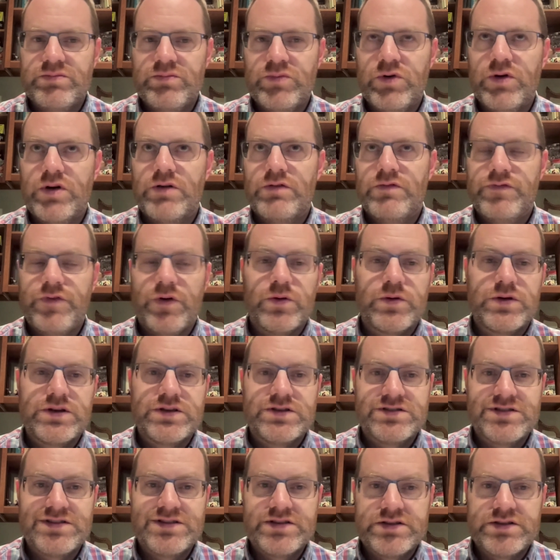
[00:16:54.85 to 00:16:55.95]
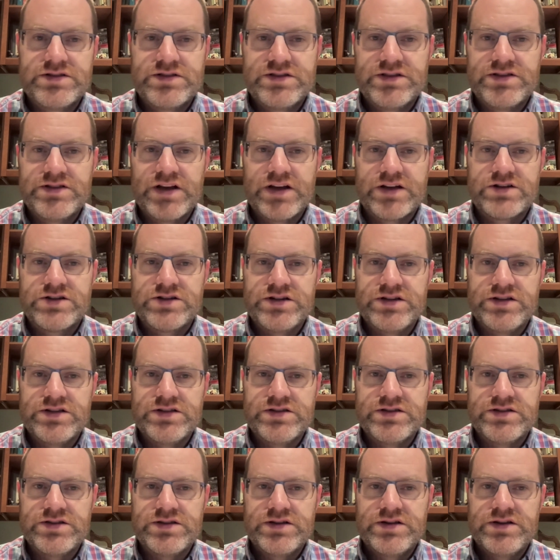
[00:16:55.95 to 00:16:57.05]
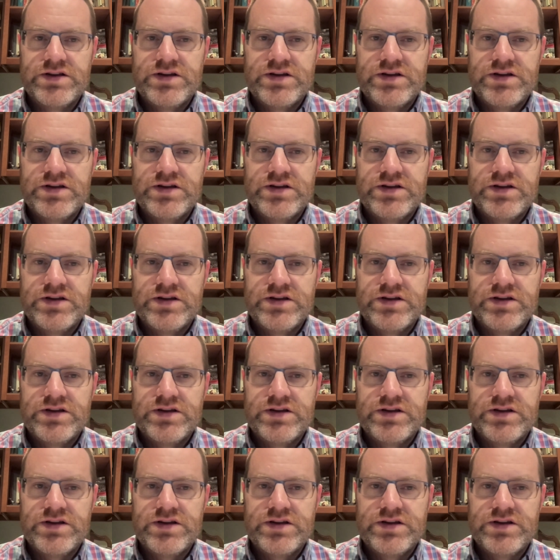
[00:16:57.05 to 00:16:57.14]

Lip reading: more focused detections.